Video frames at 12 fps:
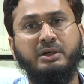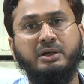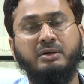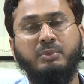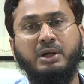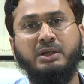be
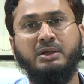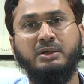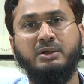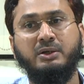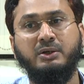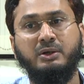treated by
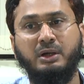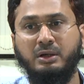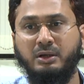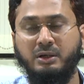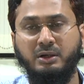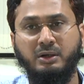
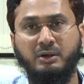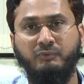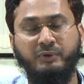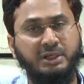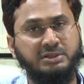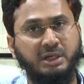
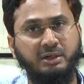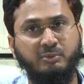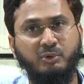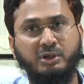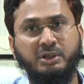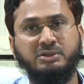various
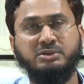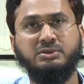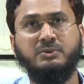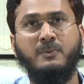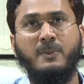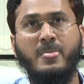antibiotics.